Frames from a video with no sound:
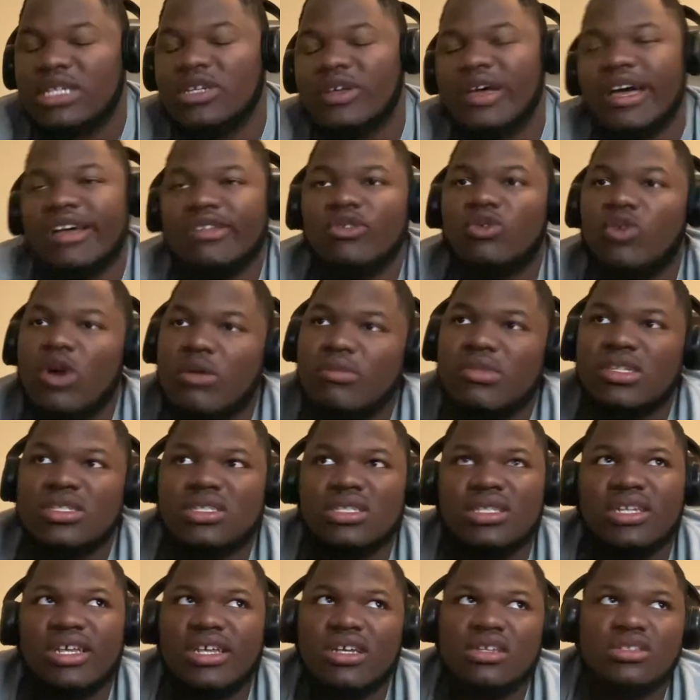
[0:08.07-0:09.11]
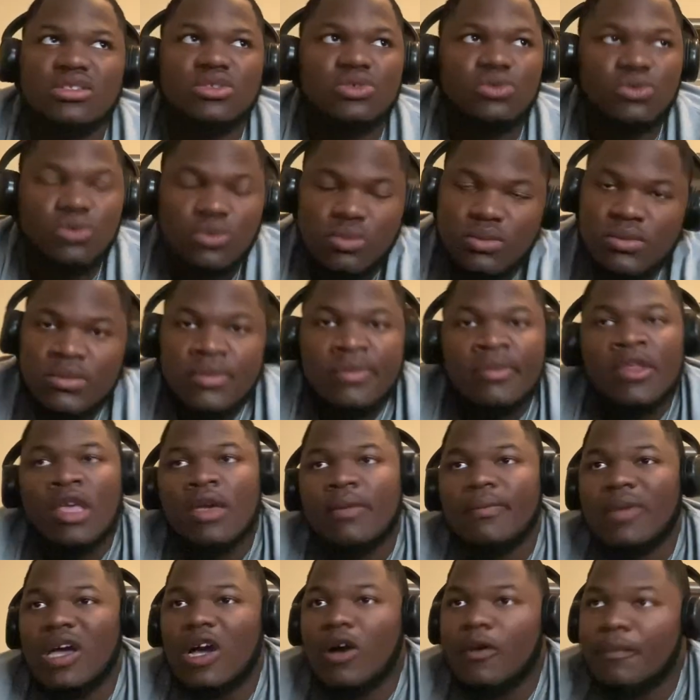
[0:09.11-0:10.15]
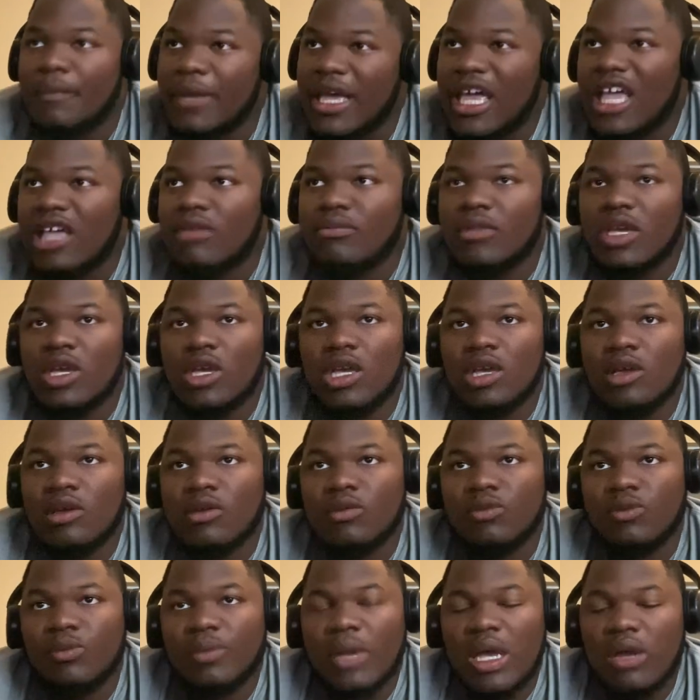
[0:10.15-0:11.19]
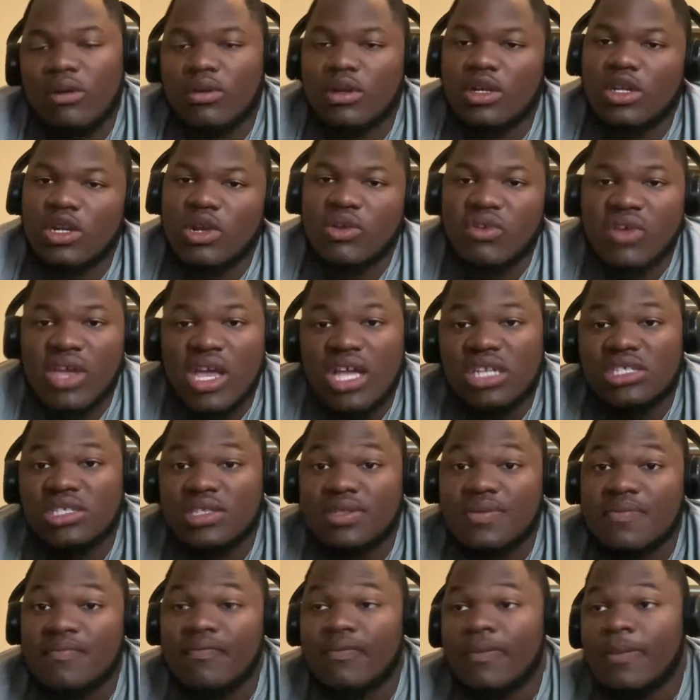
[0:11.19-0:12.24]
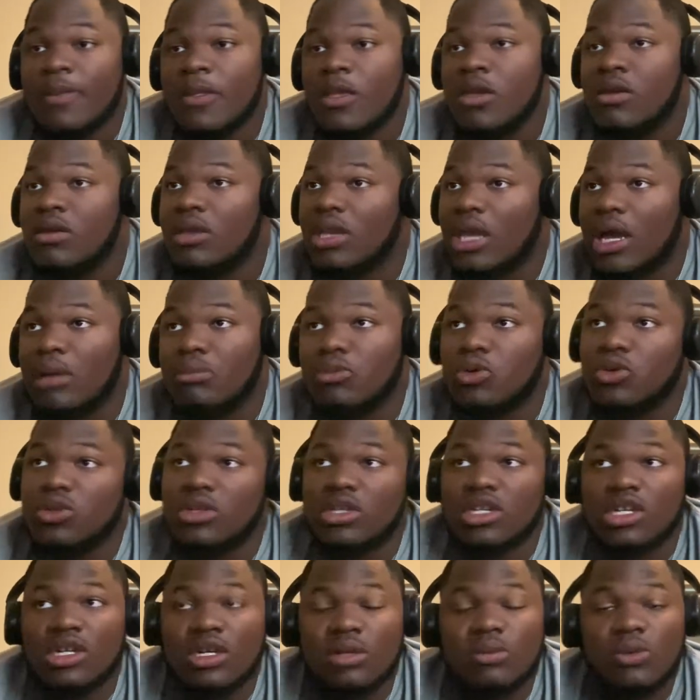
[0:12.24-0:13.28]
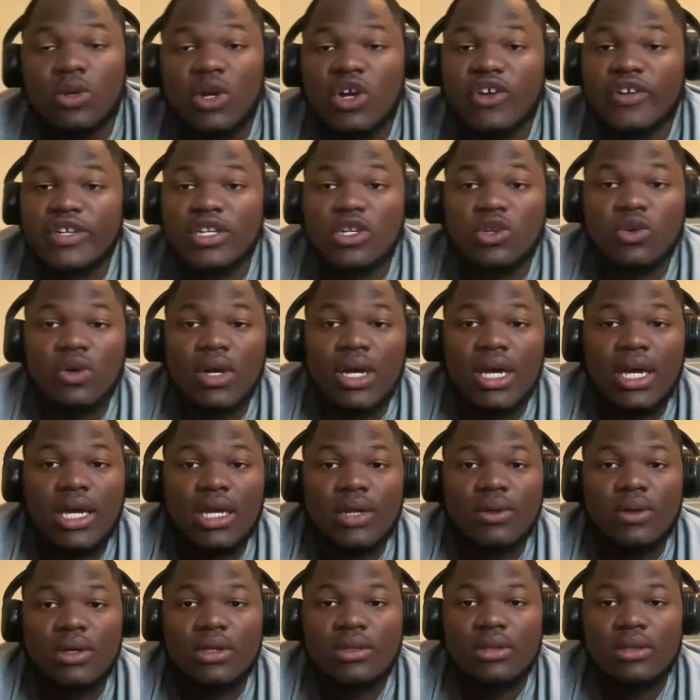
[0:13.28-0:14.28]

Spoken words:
Now, I know I missed a day or two, but I'm back, man. Back with another reaction. Got more to come. You already know how